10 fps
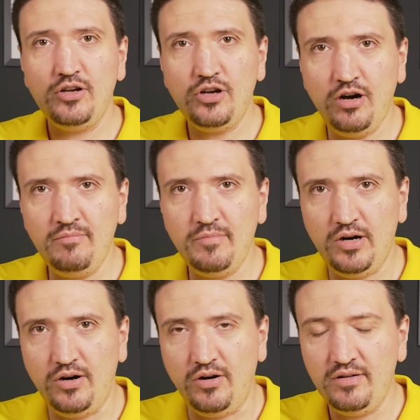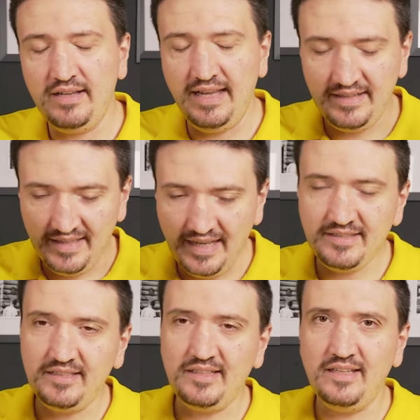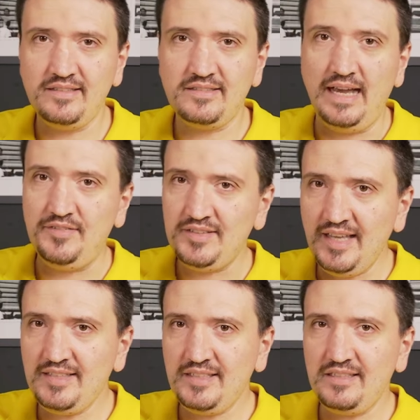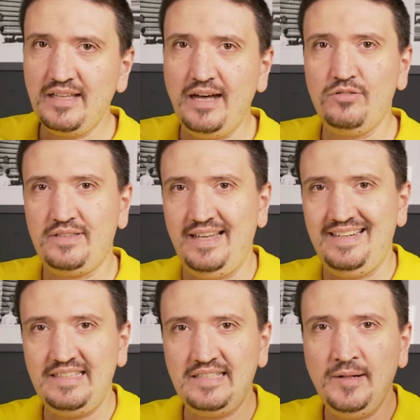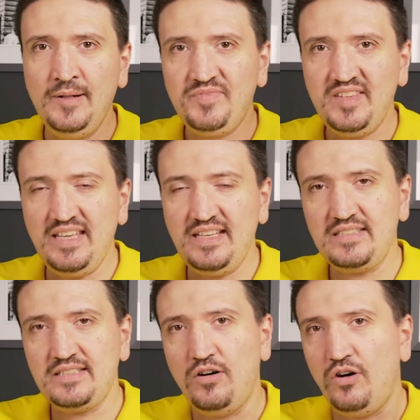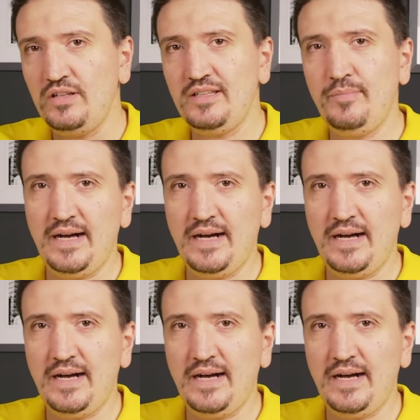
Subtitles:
combo. And yes it is. I've tested it out and it ticks all the